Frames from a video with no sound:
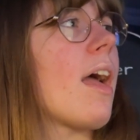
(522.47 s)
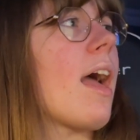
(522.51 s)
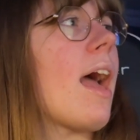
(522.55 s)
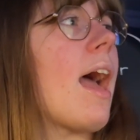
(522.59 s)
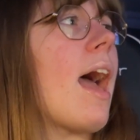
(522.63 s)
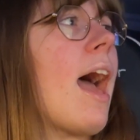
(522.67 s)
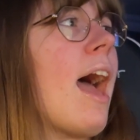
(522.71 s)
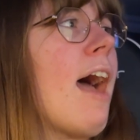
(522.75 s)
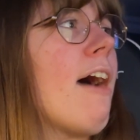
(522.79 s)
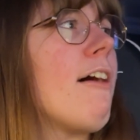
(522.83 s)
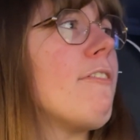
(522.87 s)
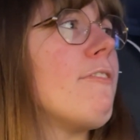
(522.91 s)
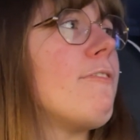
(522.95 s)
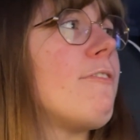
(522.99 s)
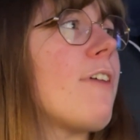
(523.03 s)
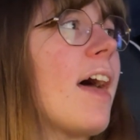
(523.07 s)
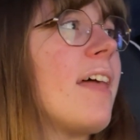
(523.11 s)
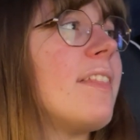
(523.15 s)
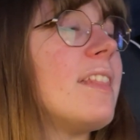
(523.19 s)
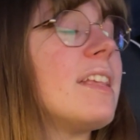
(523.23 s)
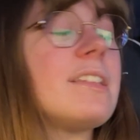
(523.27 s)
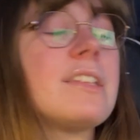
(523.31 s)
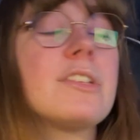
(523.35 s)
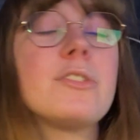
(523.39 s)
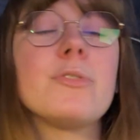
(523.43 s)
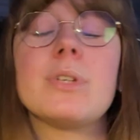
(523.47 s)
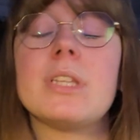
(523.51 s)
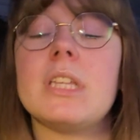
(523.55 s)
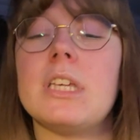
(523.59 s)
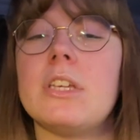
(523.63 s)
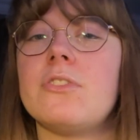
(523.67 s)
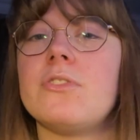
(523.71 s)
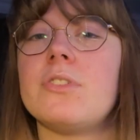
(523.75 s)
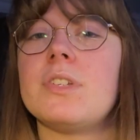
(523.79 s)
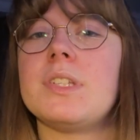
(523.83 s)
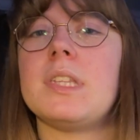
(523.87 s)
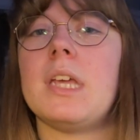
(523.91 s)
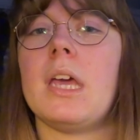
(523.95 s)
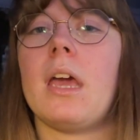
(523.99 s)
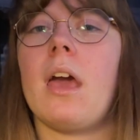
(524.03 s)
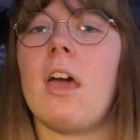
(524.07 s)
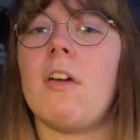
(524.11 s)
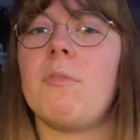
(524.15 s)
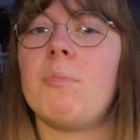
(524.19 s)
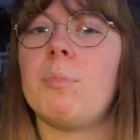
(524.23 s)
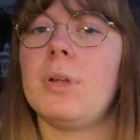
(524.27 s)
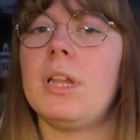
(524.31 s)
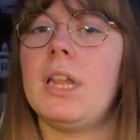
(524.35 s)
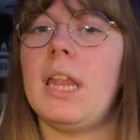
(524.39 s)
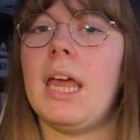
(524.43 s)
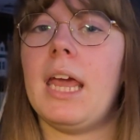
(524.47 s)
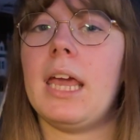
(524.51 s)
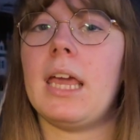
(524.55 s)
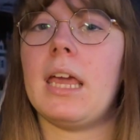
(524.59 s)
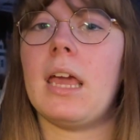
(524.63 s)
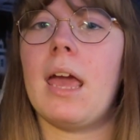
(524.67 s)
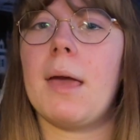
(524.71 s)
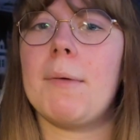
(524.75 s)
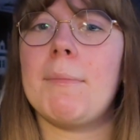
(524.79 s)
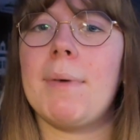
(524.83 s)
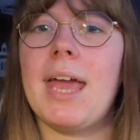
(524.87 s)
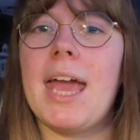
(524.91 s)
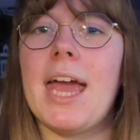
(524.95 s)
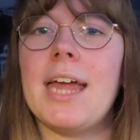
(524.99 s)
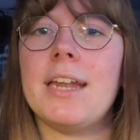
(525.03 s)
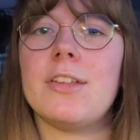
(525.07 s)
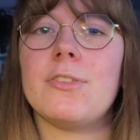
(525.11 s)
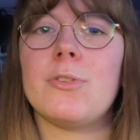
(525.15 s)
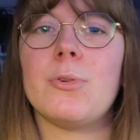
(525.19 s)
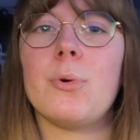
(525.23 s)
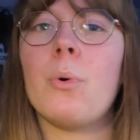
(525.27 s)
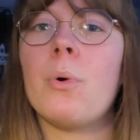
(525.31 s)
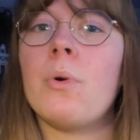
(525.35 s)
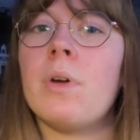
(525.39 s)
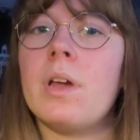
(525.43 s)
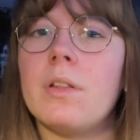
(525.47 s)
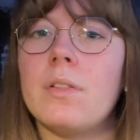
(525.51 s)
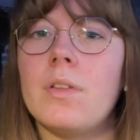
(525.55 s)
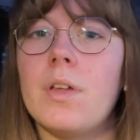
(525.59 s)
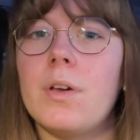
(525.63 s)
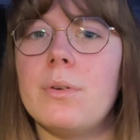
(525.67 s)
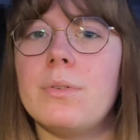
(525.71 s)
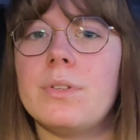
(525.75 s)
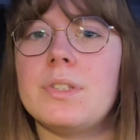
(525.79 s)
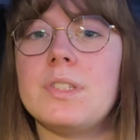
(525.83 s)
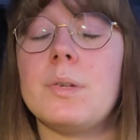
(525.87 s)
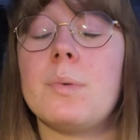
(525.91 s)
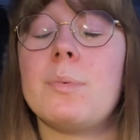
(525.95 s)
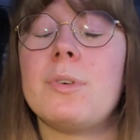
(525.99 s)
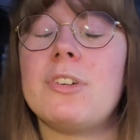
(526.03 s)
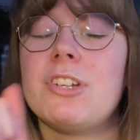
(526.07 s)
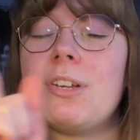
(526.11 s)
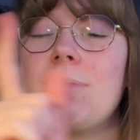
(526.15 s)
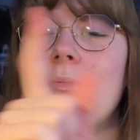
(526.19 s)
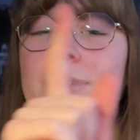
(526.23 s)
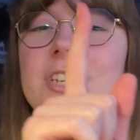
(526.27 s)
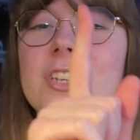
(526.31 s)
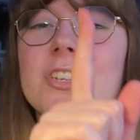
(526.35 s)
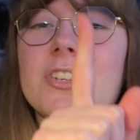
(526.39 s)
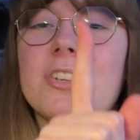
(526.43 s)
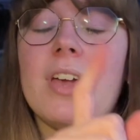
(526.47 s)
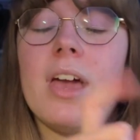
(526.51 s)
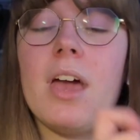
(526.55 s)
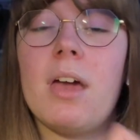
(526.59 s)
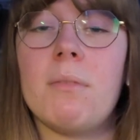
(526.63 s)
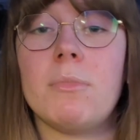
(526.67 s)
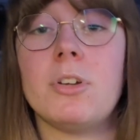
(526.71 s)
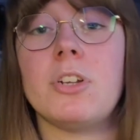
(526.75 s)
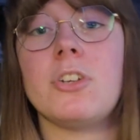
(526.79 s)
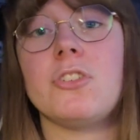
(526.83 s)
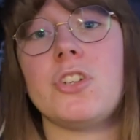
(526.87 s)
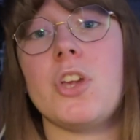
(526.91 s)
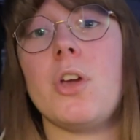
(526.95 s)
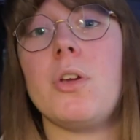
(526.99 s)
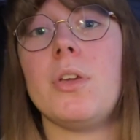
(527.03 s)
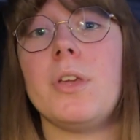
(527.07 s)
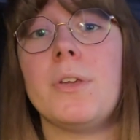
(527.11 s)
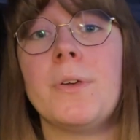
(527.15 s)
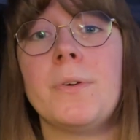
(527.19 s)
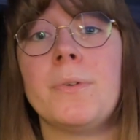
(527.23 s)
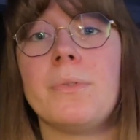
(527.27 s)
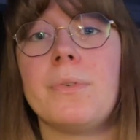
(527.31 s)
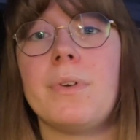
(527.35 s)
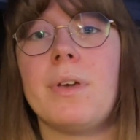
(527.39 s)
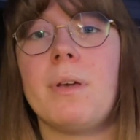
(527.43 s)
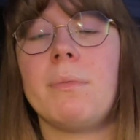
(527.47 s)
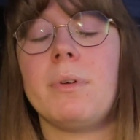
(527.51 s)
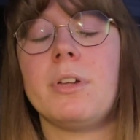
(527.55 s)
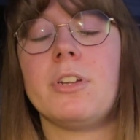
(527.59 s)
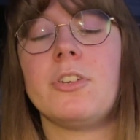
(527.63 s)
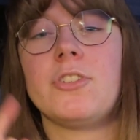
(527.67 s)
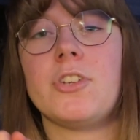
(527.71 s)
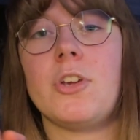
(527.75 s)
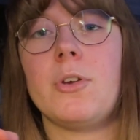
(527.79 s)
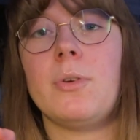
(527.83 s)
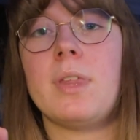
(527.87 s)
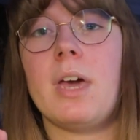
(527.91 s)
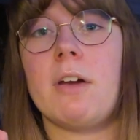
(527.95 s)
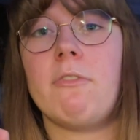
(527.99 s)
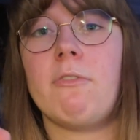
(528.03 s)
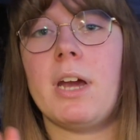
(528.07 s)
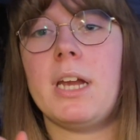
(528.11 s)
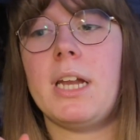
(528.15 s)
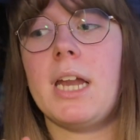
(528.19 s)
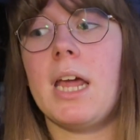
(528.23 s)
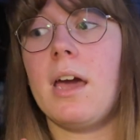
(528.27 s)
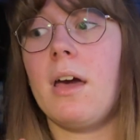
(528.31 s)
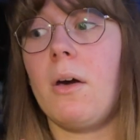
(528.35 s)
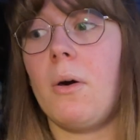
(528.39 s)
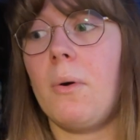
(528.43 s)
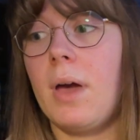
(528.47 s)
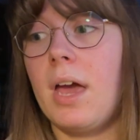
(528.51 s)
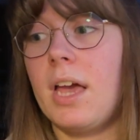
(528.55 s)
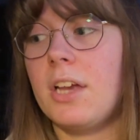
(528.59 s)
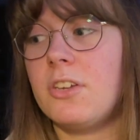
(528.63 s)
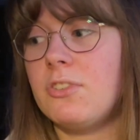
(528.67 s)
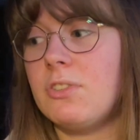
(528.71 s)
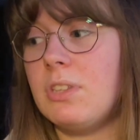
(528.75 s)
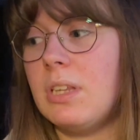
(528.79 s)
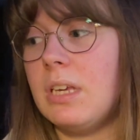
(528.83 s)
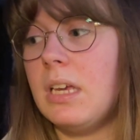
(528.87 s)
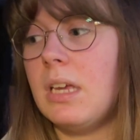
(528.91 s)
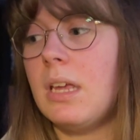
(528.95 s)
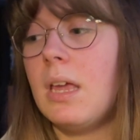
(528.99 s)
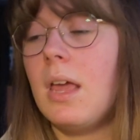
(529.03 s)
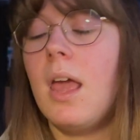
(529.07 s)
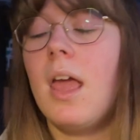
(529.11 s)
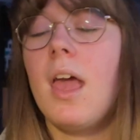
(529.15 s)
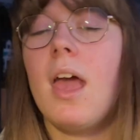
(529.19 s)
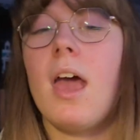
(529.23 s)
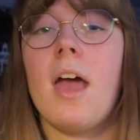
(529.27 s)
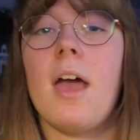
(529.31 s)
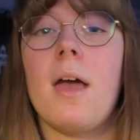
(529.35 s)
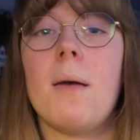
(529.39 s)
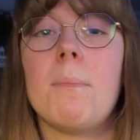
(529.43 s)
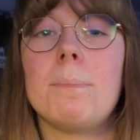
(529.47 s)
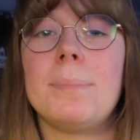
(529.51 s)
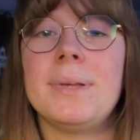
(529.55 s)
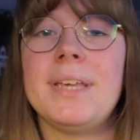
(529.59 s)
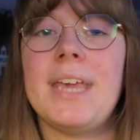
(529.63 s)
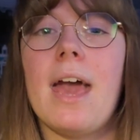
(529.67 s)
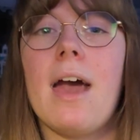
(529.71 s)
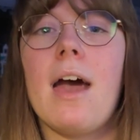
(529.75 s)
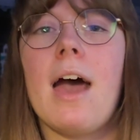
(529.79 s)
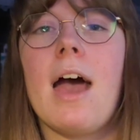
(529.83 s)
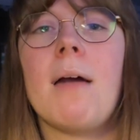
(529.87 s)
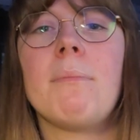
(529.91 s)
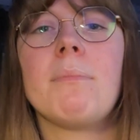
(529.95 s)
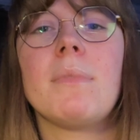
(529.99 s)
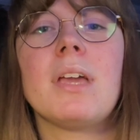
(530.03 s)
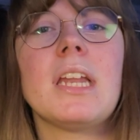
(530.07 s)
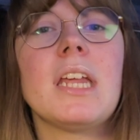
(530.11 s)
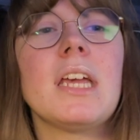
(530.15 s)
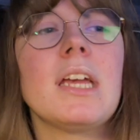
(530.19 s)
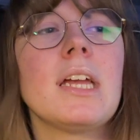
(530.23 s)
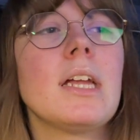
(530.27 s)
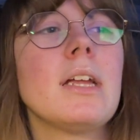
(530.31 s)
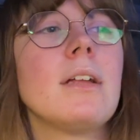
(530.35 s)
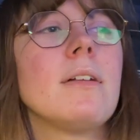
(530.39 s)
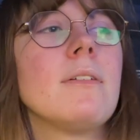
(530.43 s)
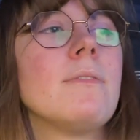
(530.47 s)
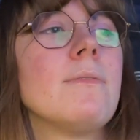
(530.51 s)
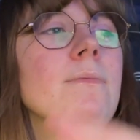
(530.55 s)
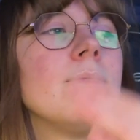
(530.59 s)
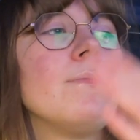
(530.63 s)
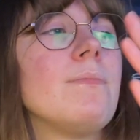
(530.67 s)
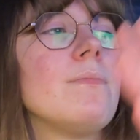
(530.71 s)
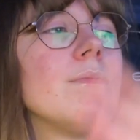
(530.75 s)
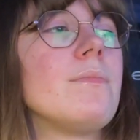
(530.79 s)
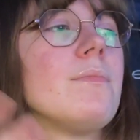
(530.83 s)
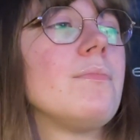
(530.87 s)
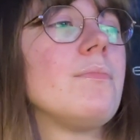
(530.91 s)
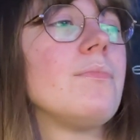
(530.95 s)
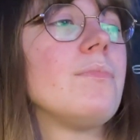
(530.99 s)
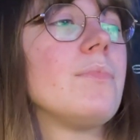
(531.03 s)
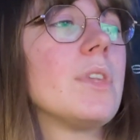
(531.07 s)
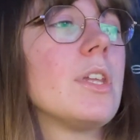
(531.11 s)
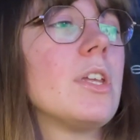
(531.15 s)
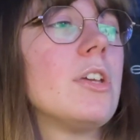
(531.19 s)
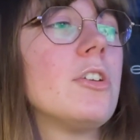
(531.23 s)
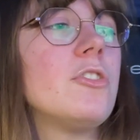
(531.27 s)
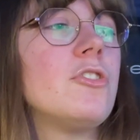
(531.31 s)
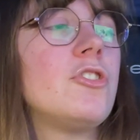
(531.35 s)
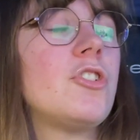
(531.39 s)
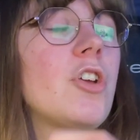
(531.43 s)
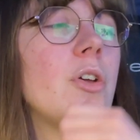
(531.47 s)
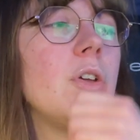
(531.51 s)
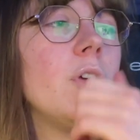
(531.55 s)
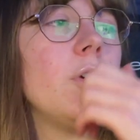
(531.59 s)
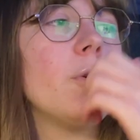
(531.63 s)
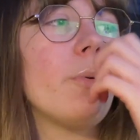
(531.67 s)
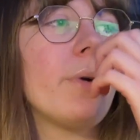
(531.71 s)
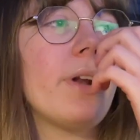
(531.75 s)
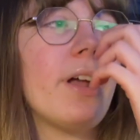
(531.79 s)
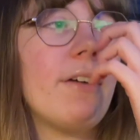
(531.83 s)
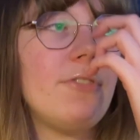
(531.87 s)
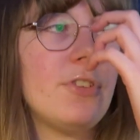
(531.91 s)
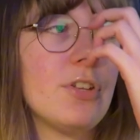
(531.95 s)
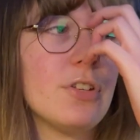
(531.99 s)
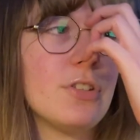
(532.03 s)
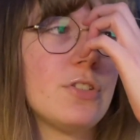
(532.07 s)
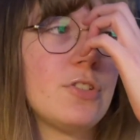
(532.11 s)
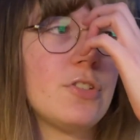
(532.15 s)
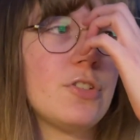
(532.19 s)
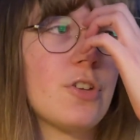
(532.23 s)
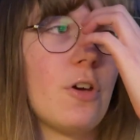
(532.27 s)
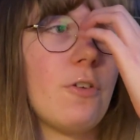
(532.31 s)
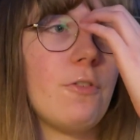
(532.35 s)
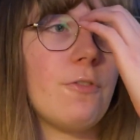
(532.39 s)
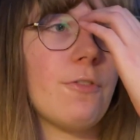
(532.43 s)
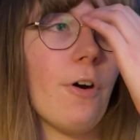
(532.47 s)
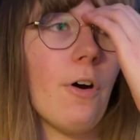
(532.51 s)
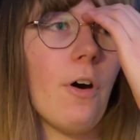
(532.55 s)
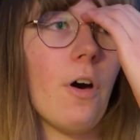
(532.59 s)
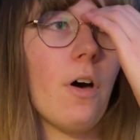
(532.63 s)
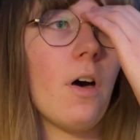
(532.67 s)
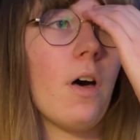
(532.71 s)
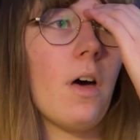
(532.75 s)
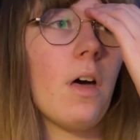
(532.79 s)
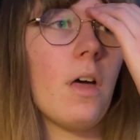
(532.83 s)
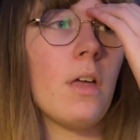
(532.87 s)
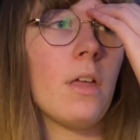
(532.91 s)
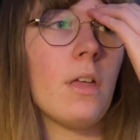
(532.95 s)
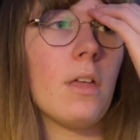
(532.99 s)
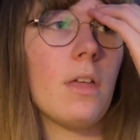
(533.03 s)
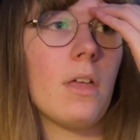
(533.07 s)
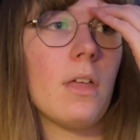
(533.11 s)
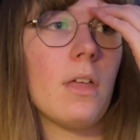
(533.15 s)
have, and this is really interesting, I've put like my editorial notes, which I'm gonna show you. I'm gonna show you that right now, actually. But yeah, I'm gonna show you what I've done so far.